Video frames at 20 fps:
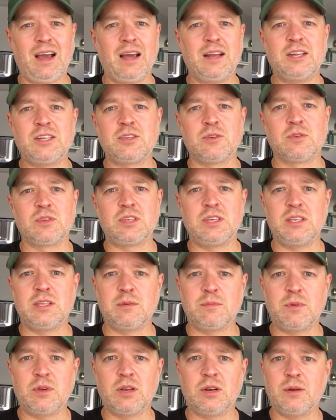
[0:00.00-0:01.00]
I just don't see
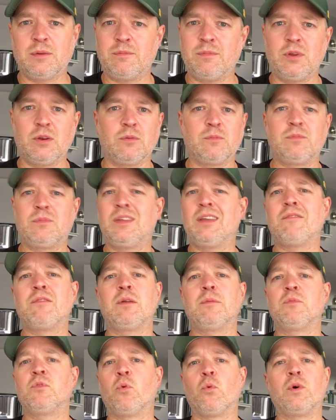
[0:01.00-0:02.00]
them giving
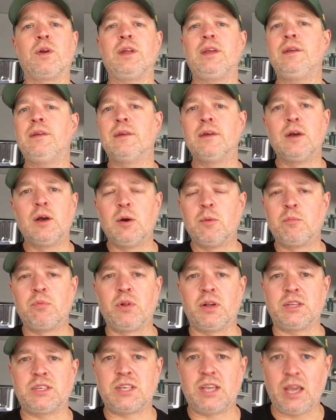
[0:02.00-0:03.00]
him 20
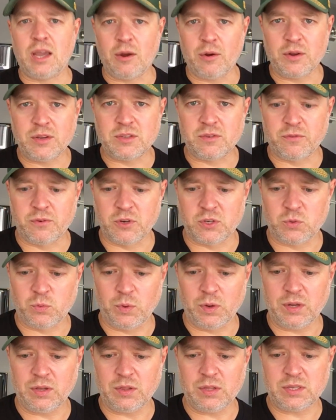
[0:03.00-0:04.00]
plus carries the first
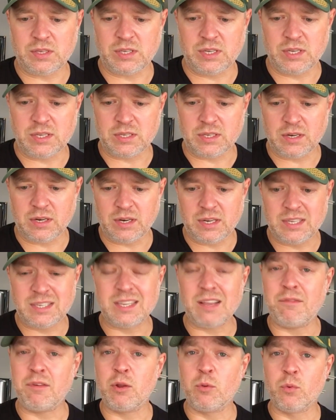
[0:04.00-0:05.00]
week of the season, and he's
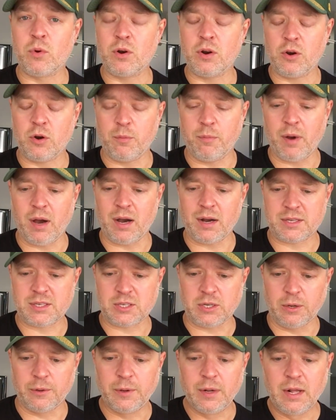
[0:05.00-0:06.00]
$7,100.
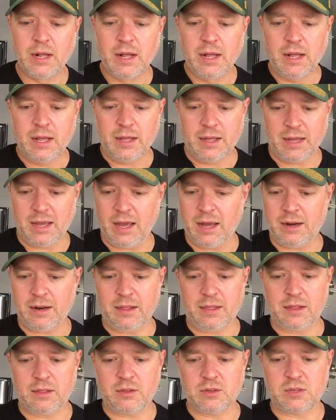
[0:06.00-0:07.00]
So again,
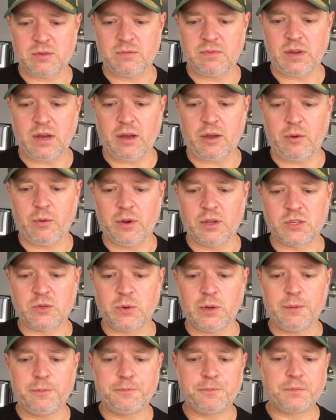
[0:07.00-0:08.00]
I think there's some value
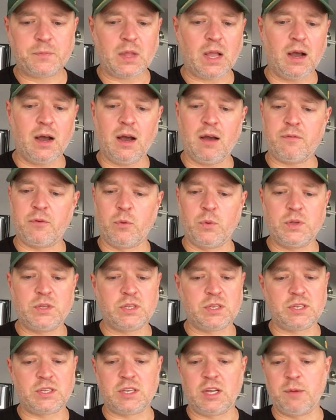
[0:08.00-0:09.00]
elsewhere. For
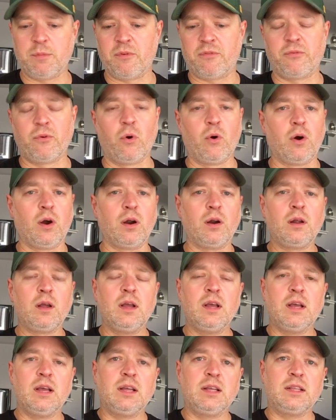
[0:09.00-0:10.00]
reasons I stated before,
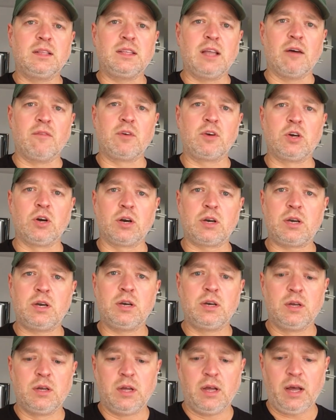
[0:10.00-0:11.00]
Dalvin
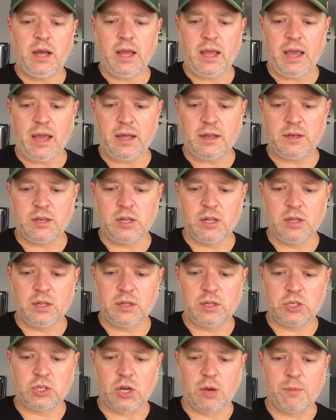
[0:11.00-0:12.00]
Cook and
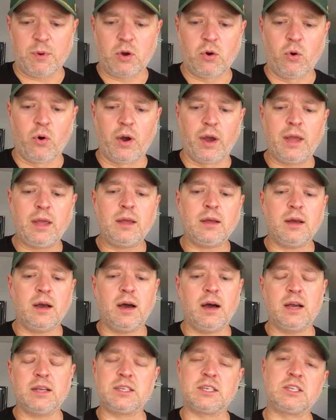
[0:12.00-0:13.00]
LaShawn McCoy,
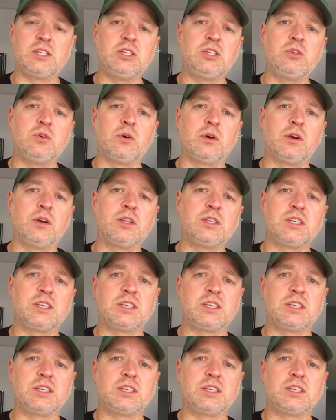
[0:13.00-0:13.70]
$6,200,